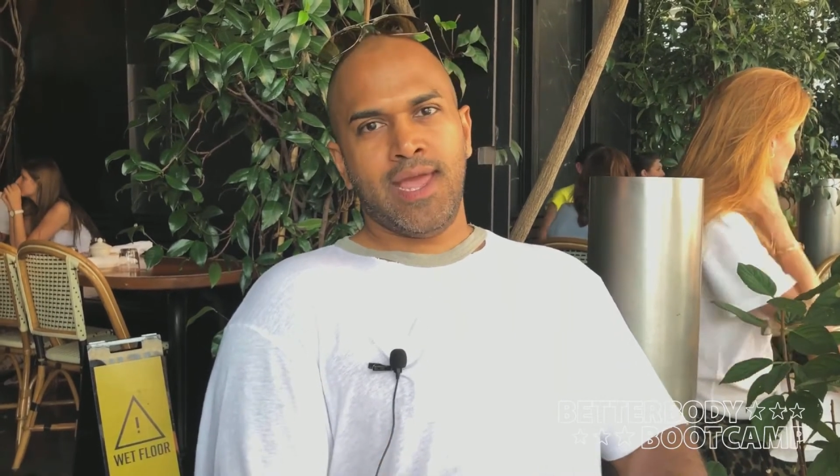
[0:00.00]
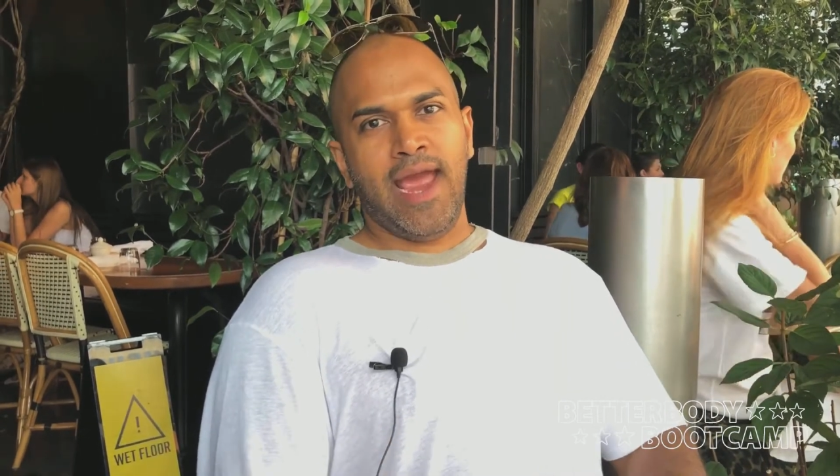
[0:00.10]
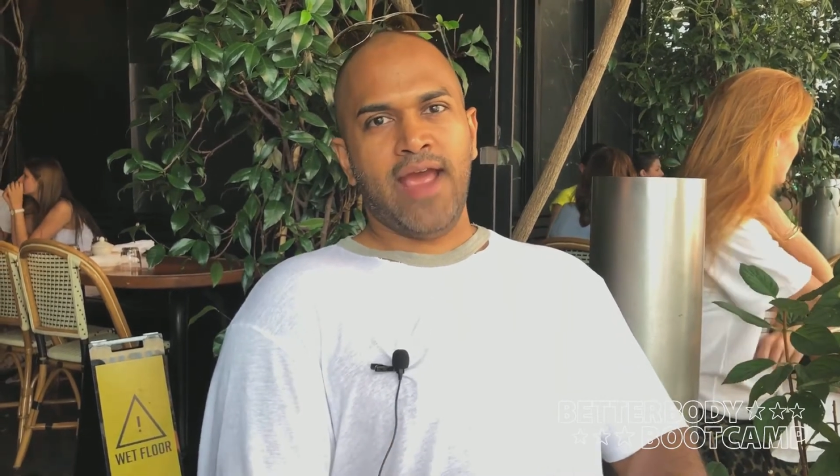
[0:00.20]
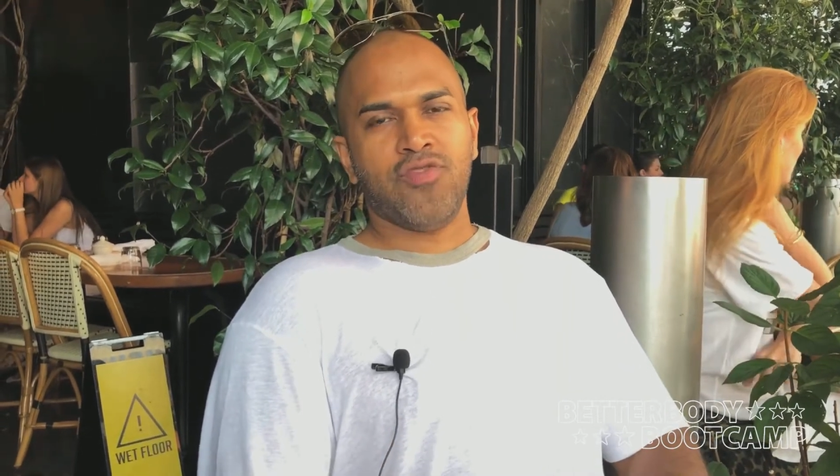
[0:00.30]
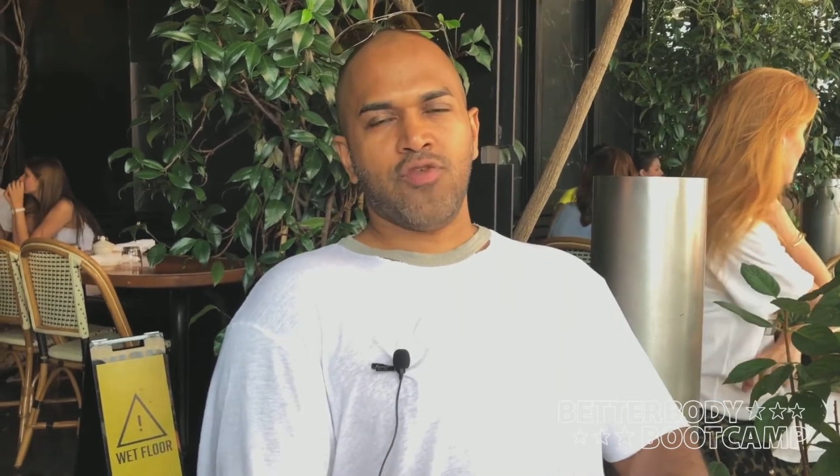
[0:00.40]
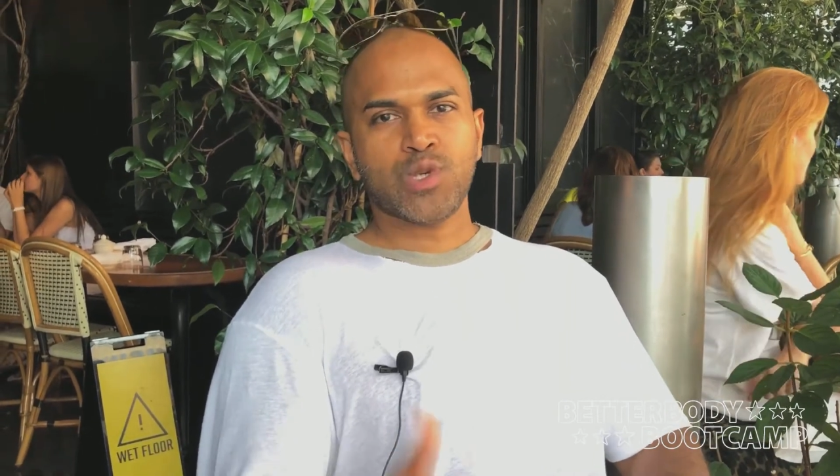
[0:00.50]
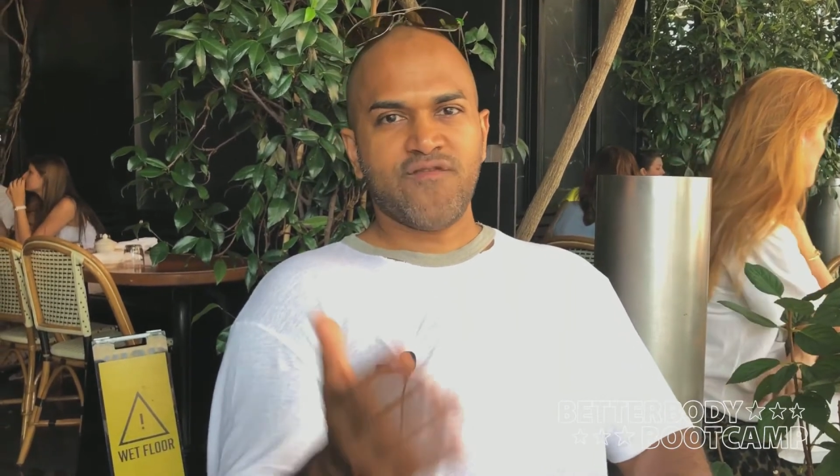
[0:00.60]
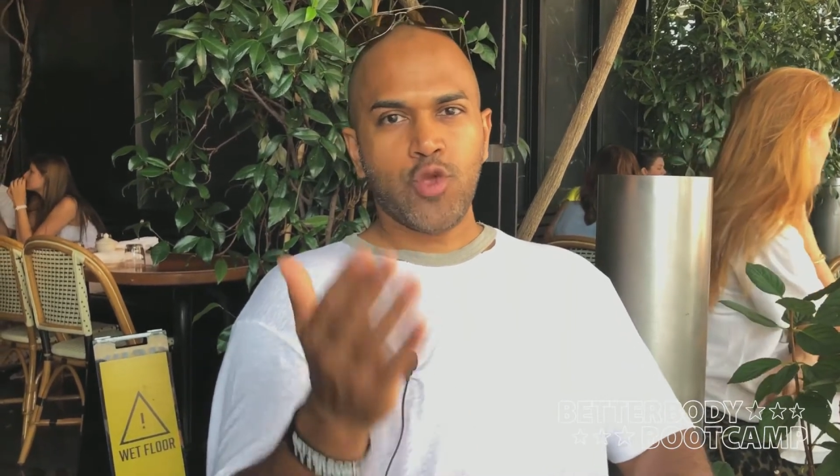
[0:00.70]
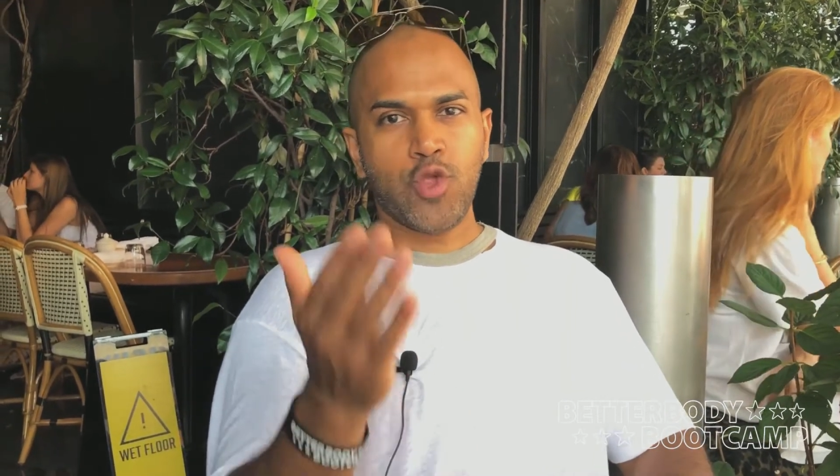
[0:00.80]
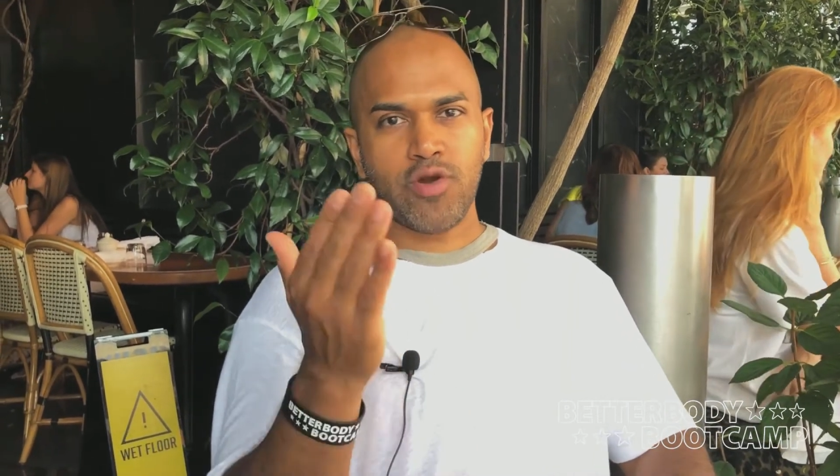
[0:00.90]
And those
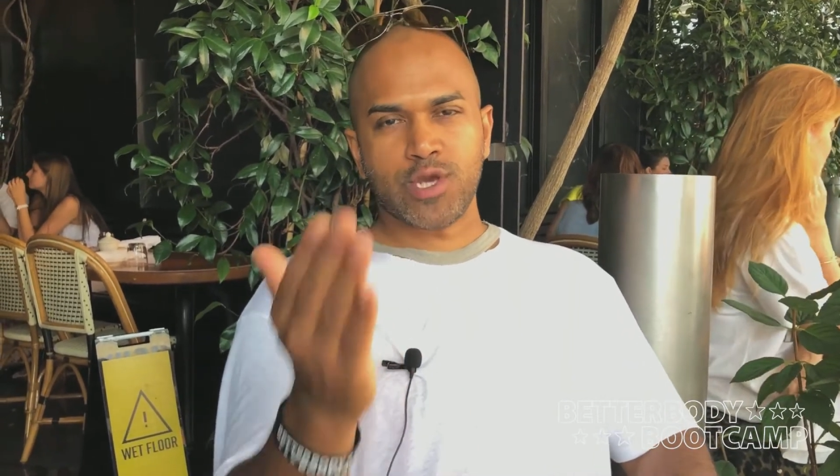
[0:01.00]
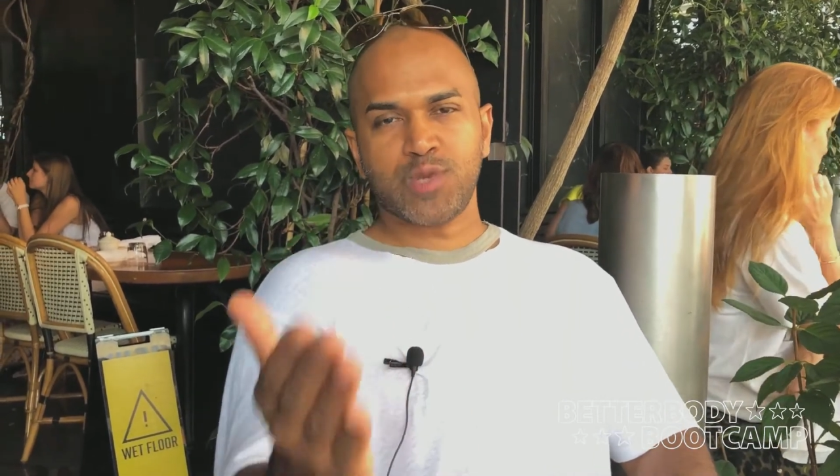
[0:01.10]
of you that are